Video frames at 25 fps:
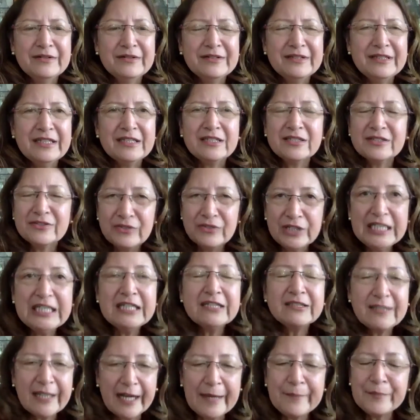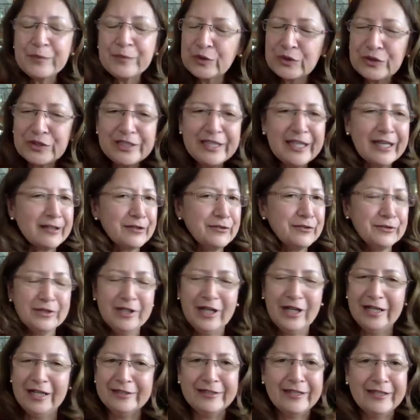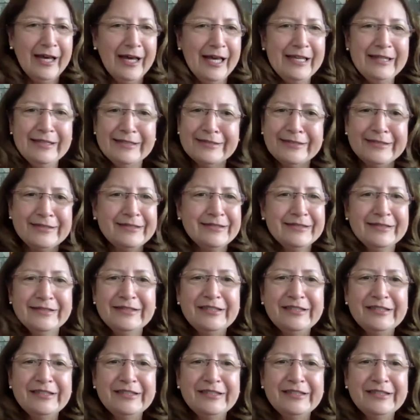It's really time to connect to God, guys.